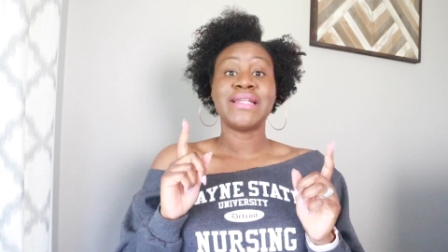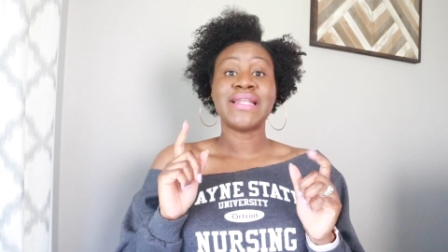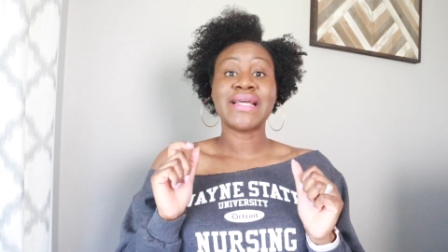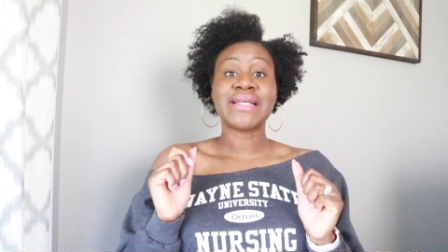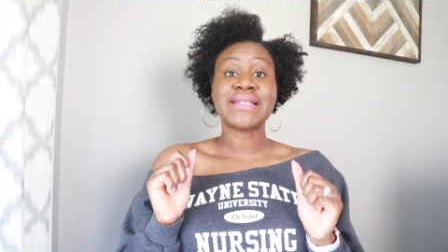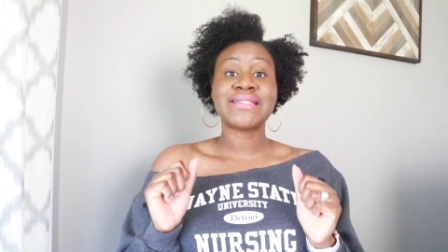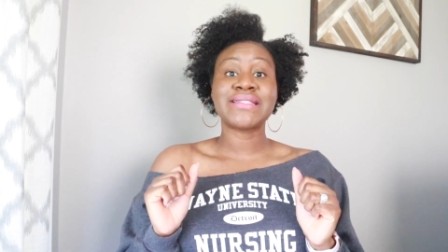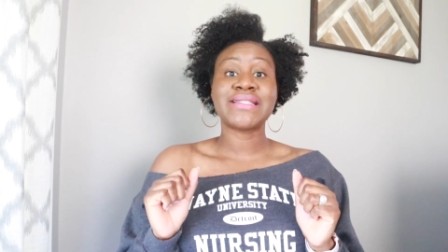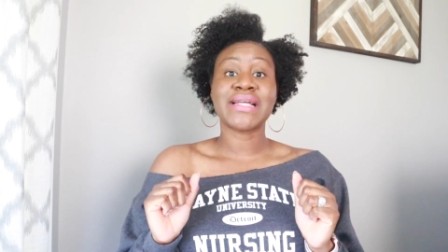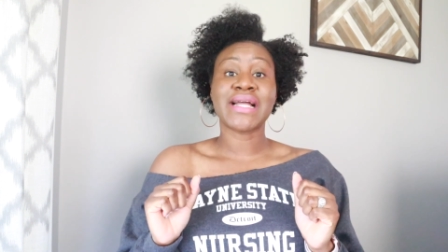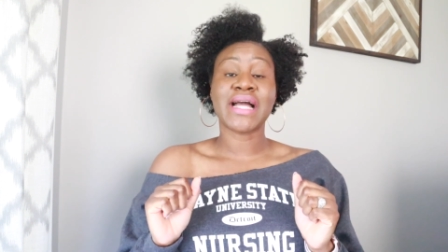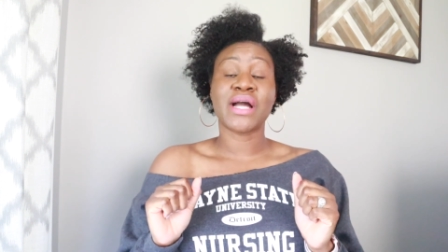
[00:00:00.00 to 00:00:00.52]

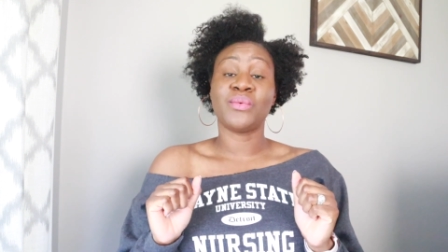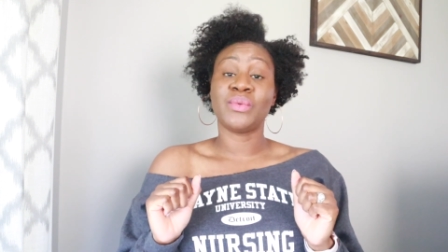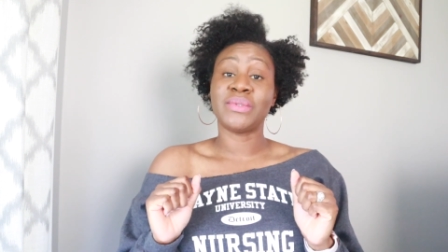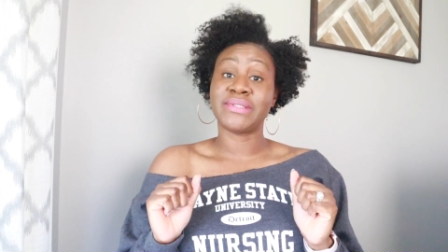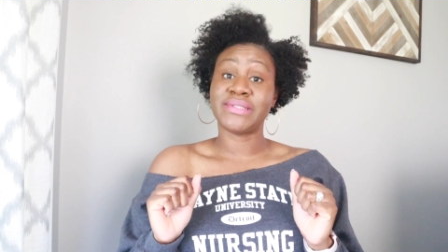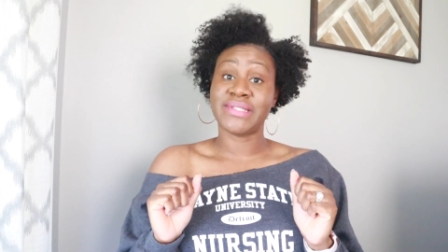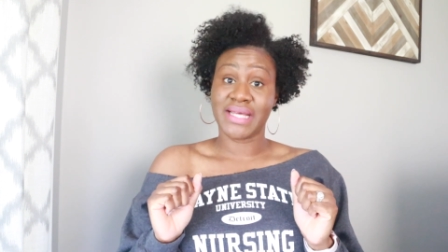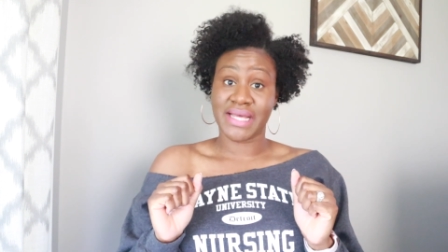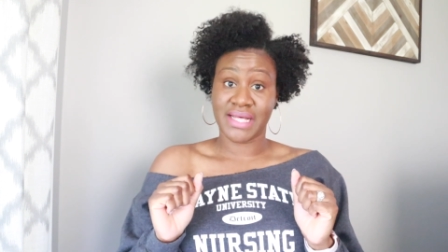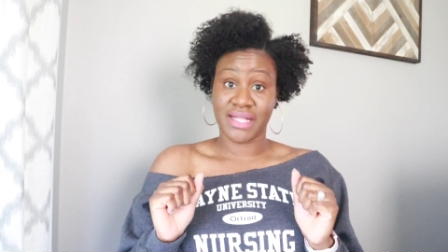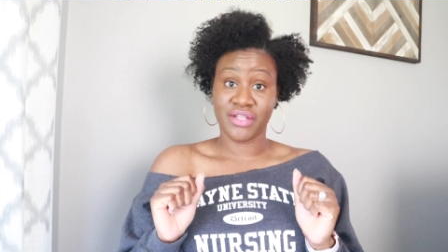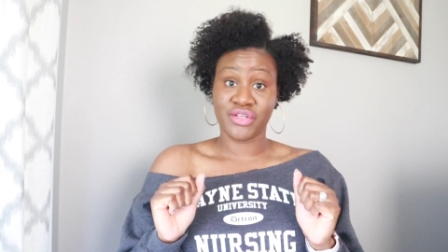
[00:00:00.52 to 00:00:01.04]
next thing I will
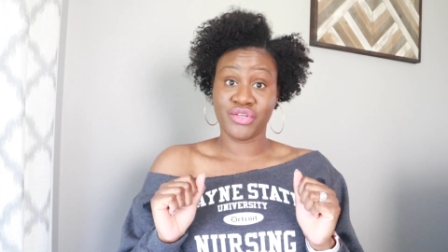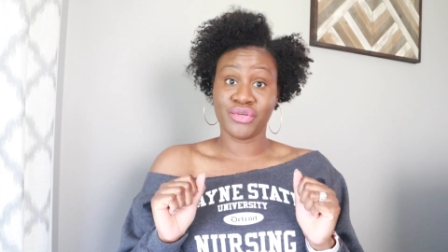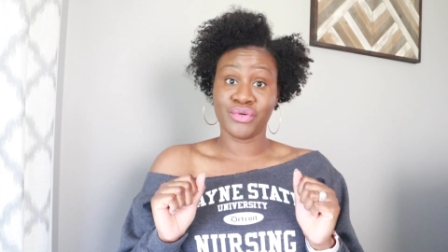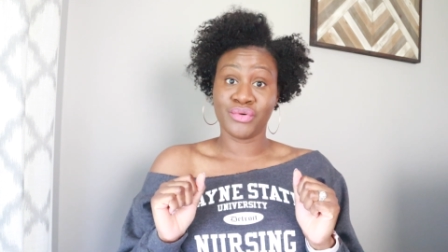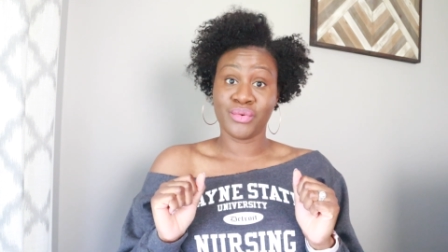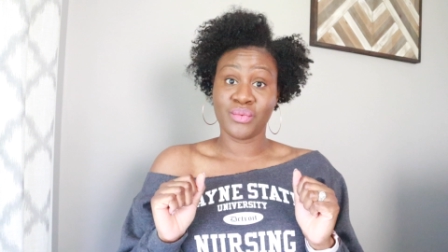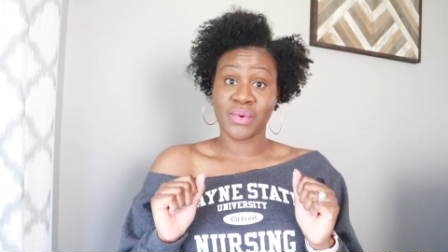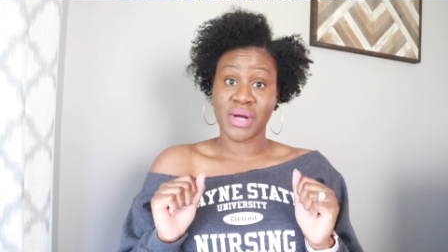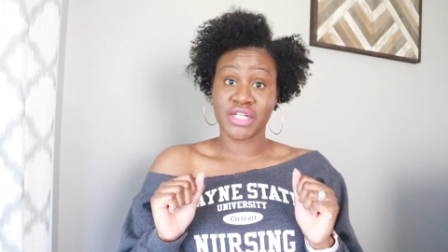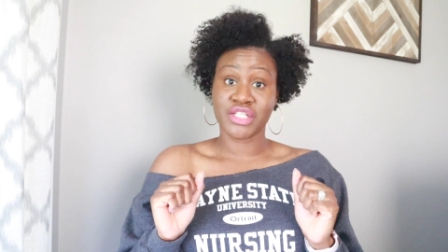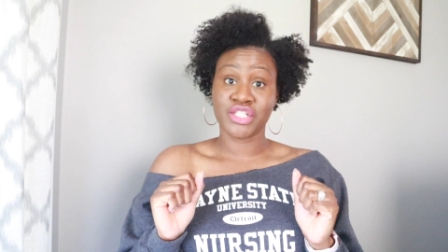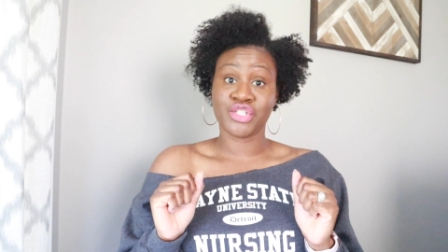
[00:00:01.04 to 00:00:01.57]
tell you
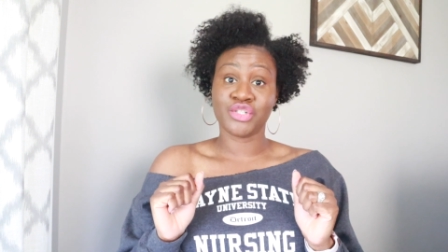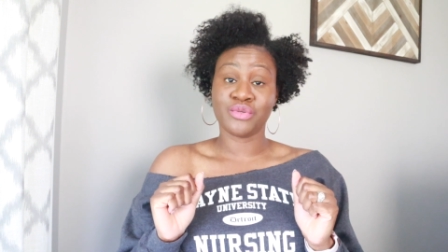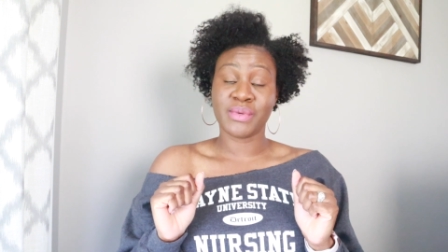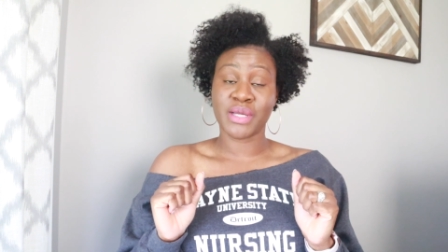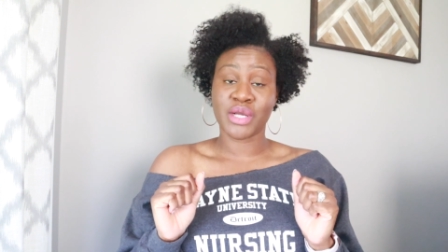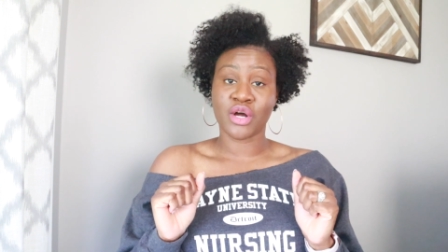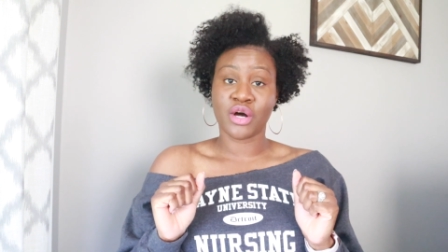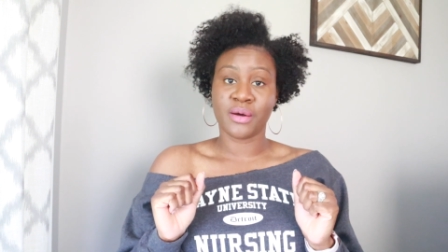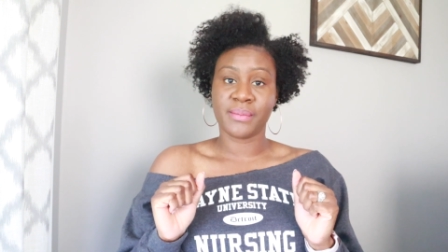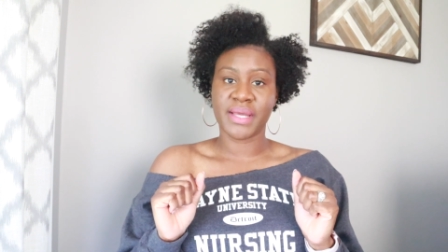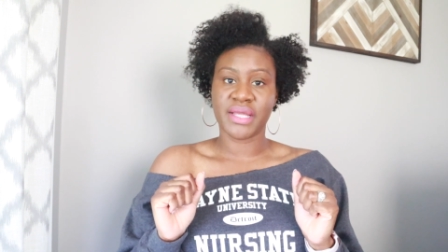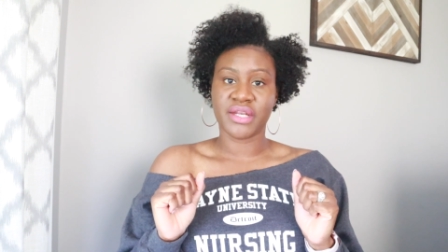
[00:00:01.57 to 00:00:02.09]
once you
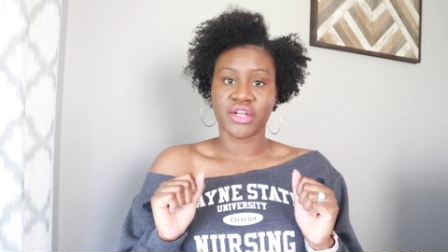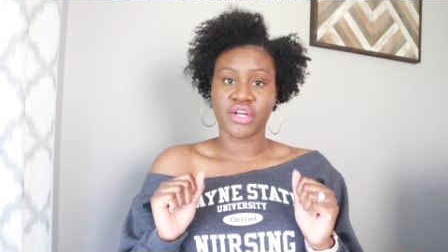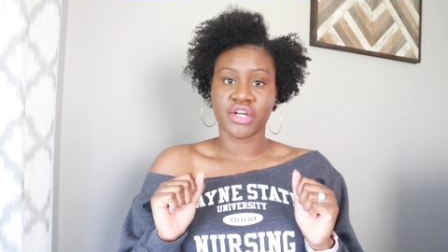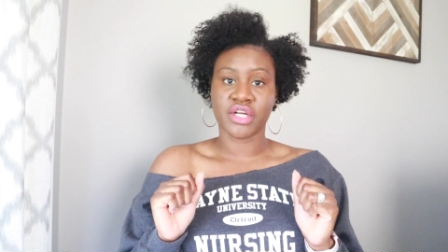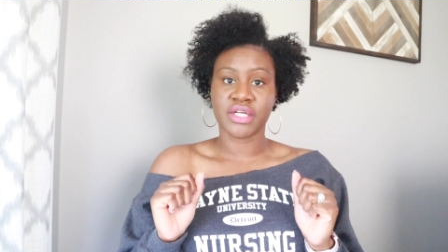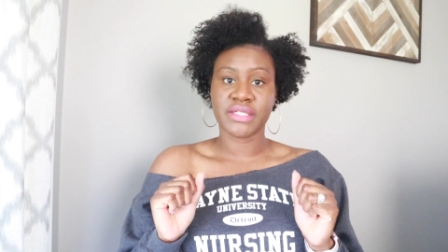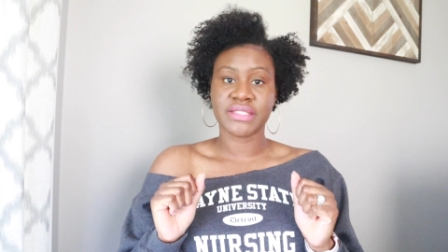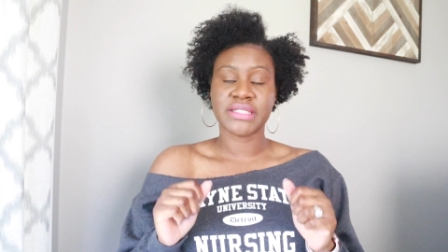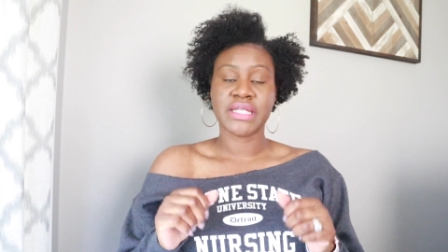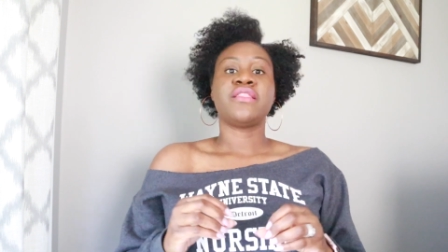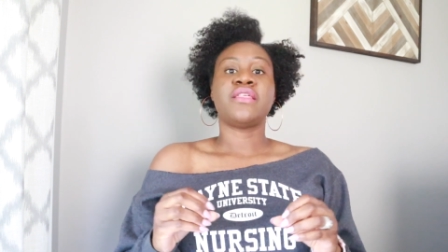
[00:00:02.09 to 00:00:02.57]
become a nurse,